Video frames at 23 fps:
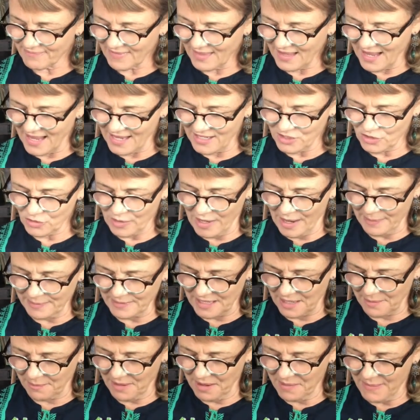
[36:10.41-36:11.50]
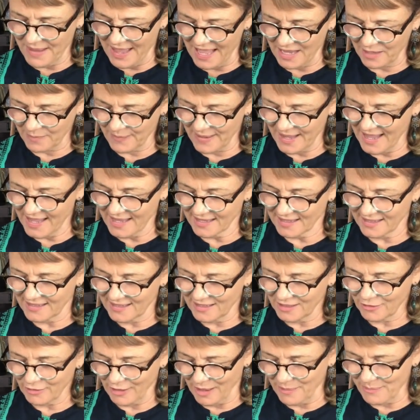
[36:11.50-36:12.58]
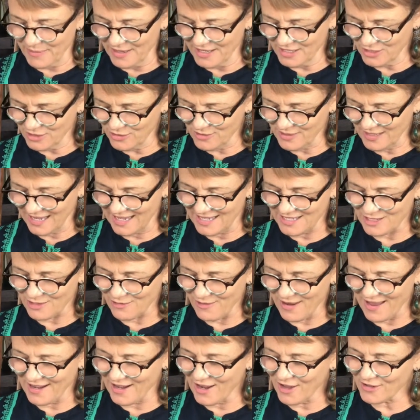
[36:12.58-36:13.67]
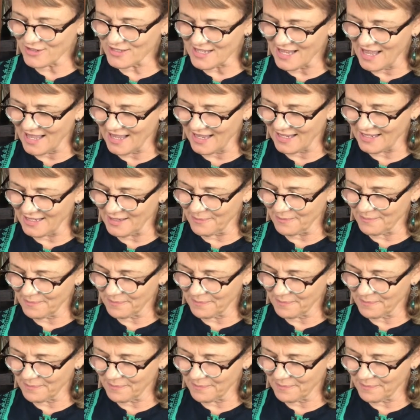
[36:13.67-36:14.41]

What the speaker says: I strapped on my backpack, grabbed my suitcase, and ran outside.